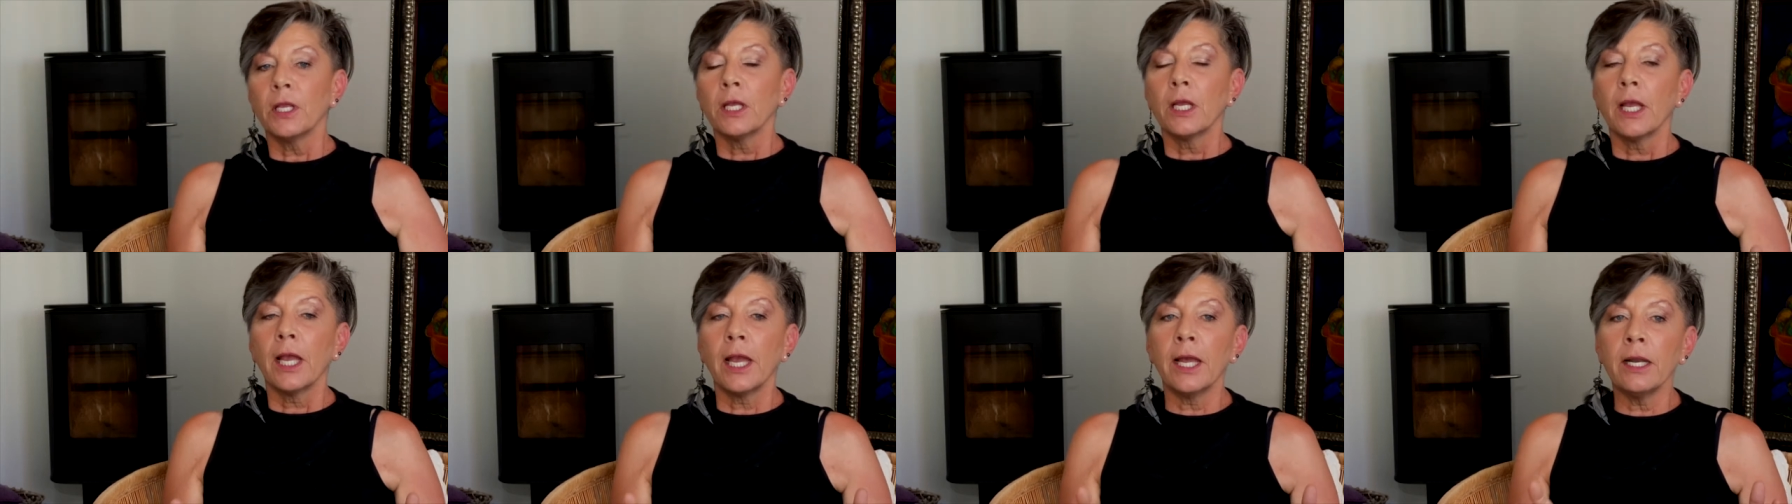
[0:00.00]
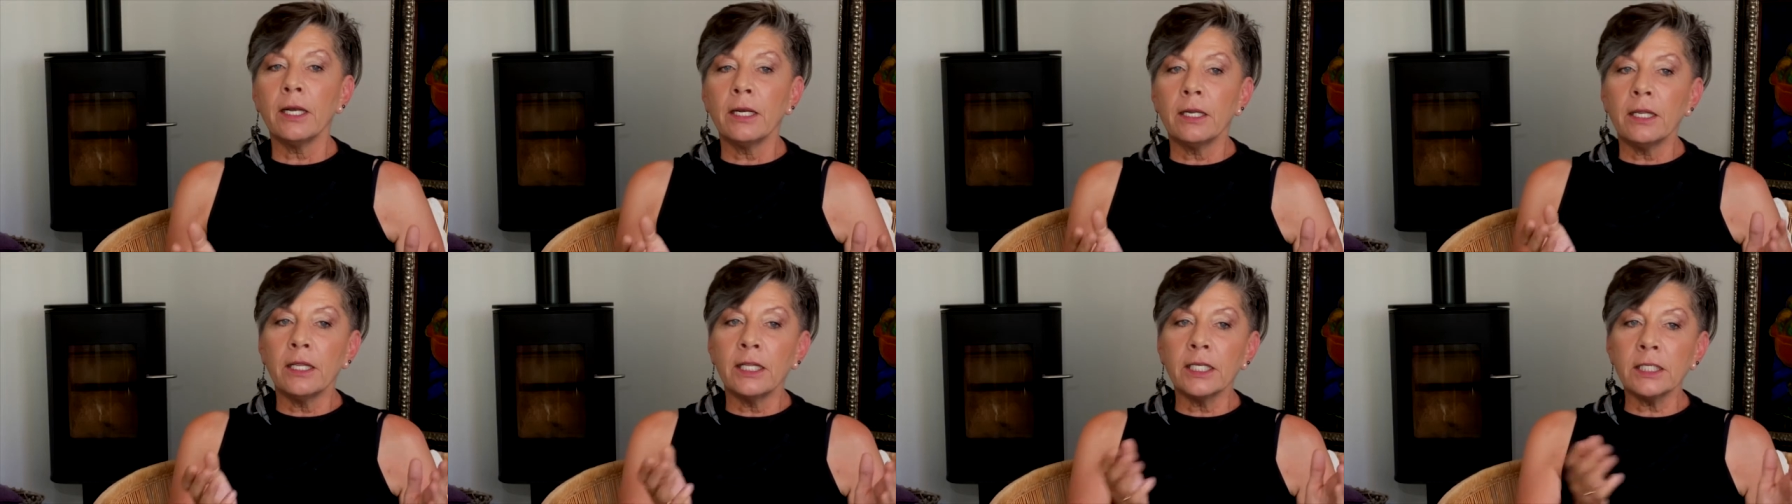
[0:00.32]
And
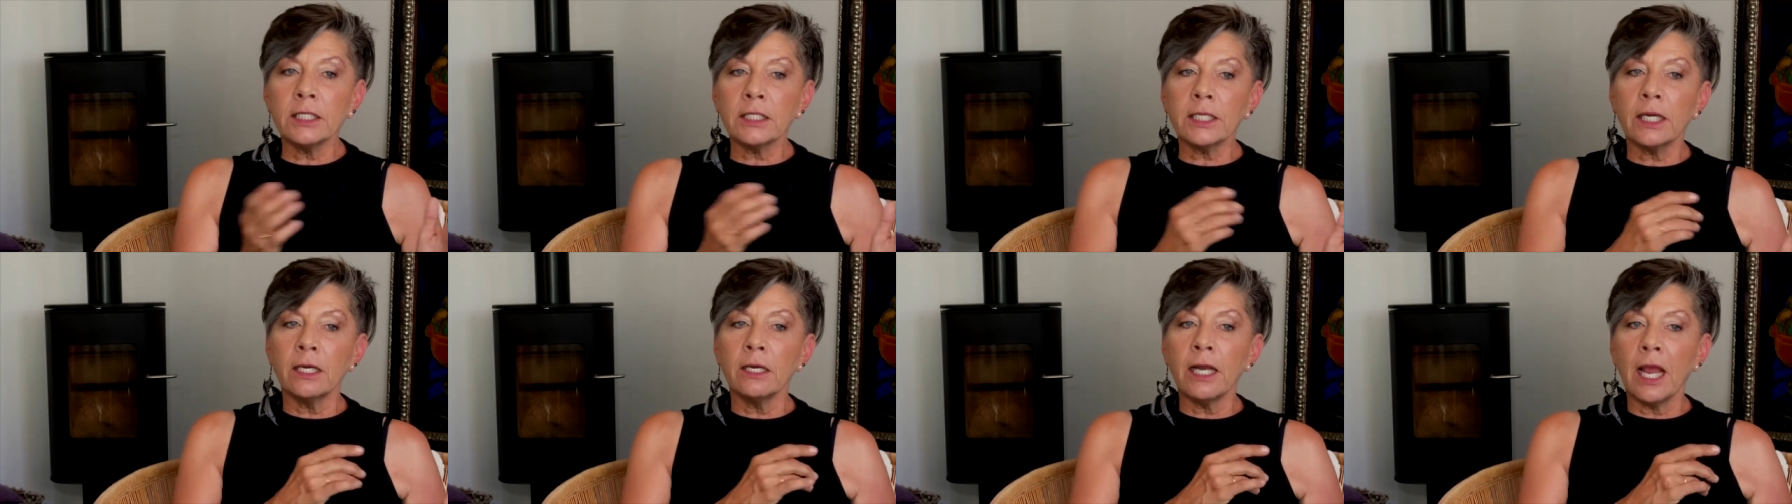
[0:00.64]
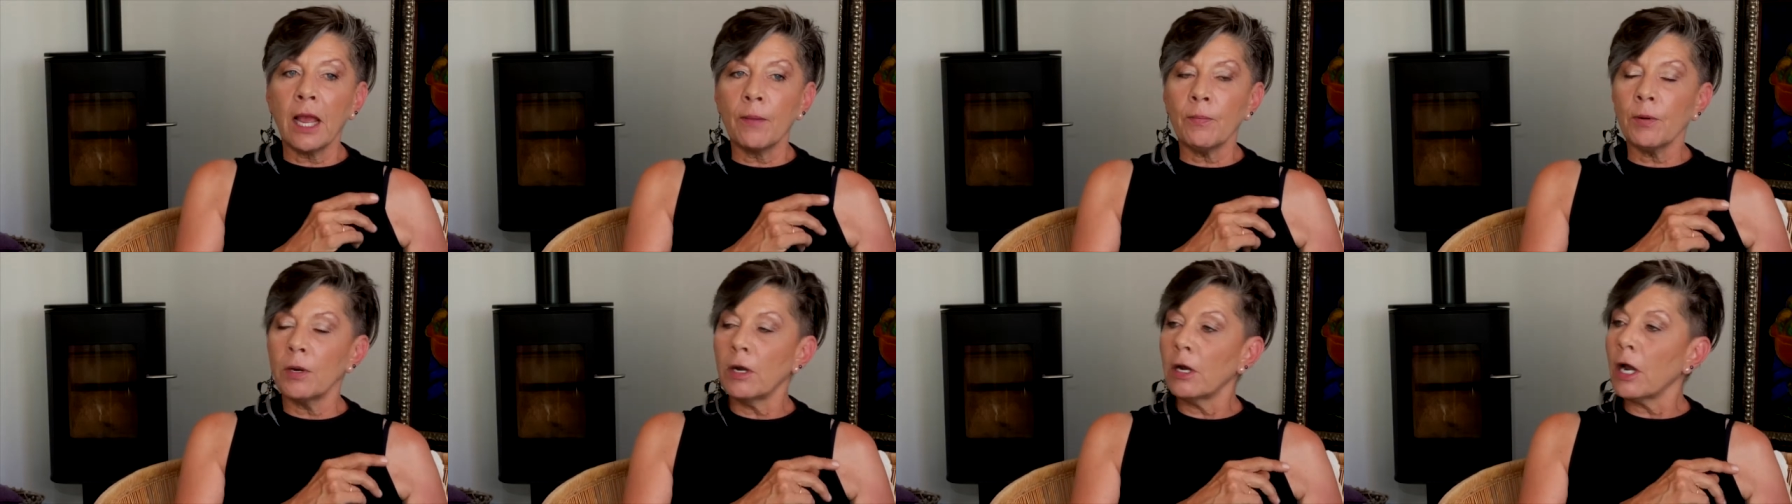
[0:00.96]
this can
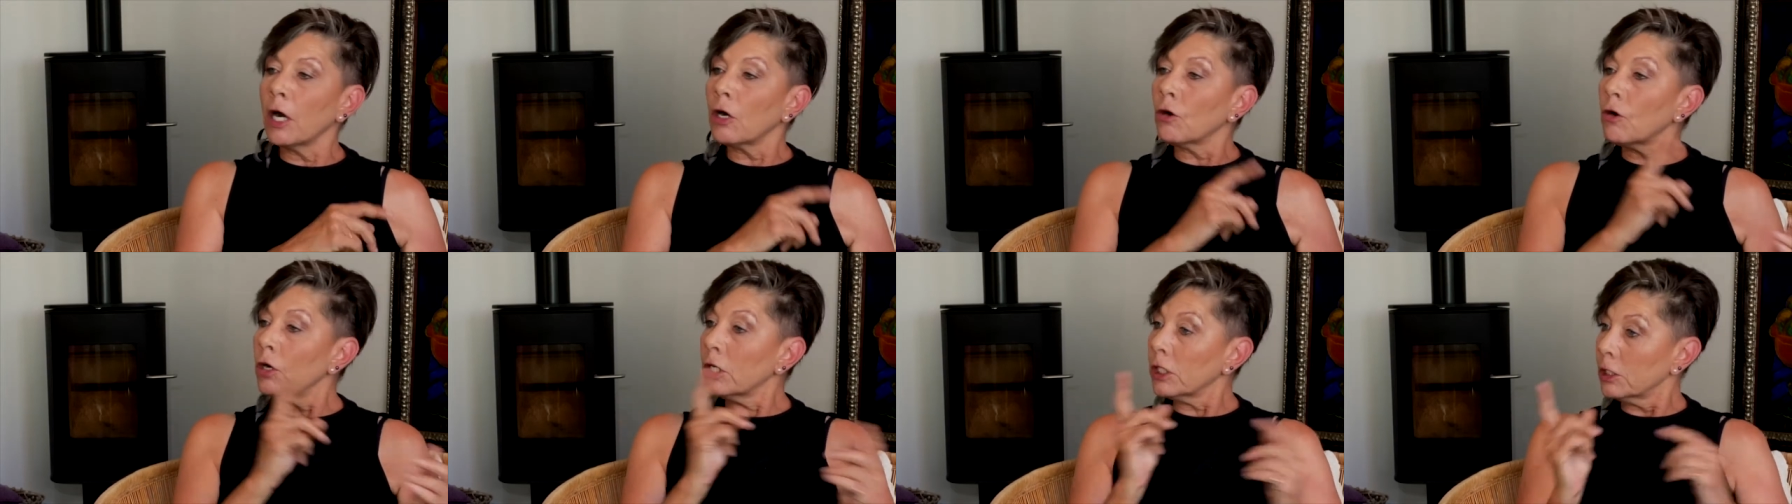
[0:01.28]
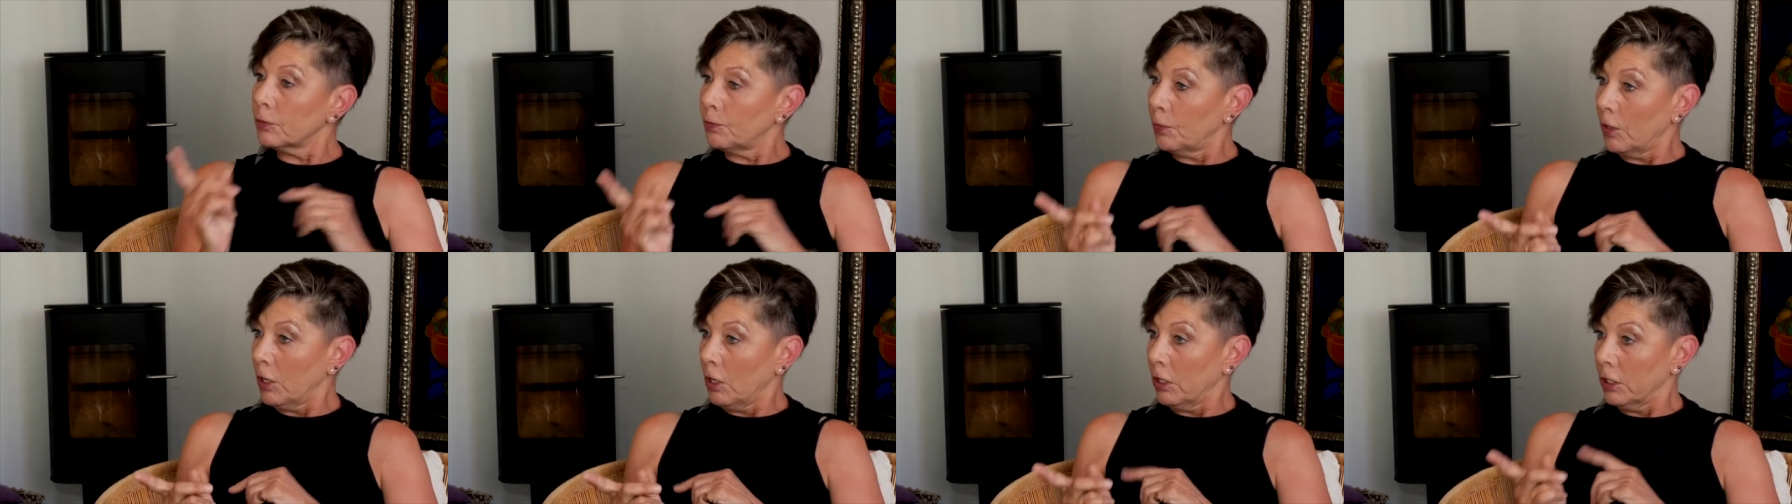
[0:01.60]
happen across
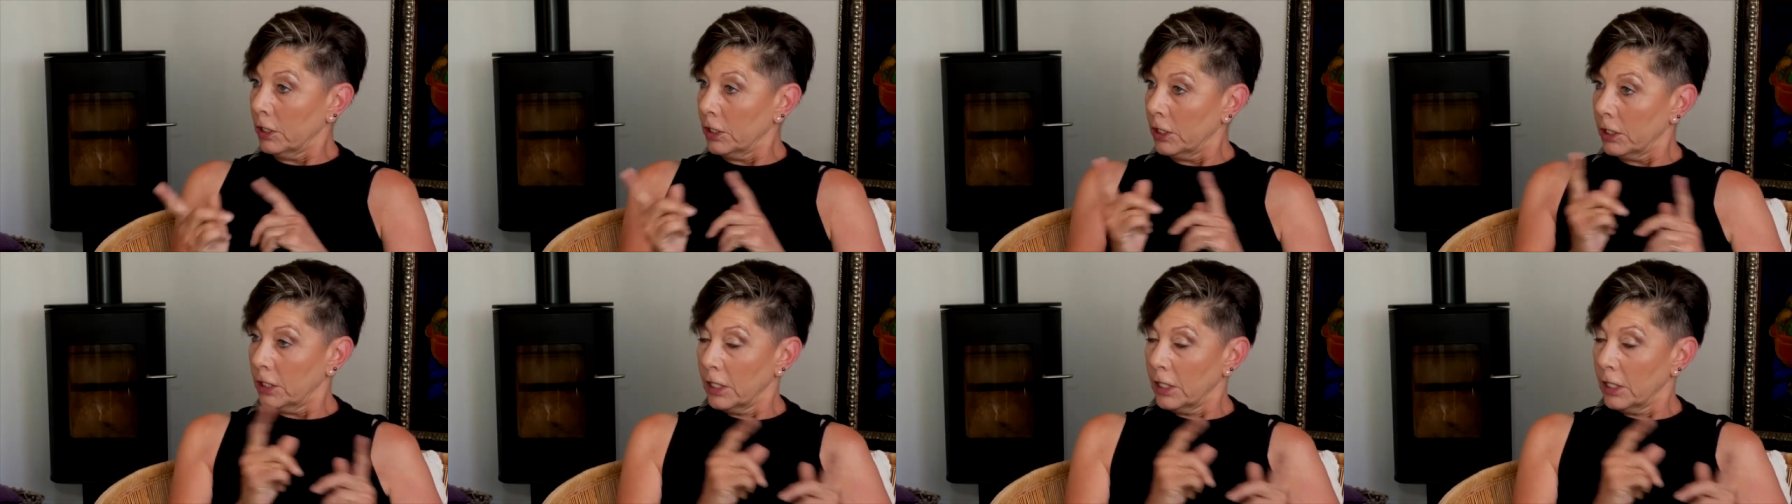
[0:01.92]
plants.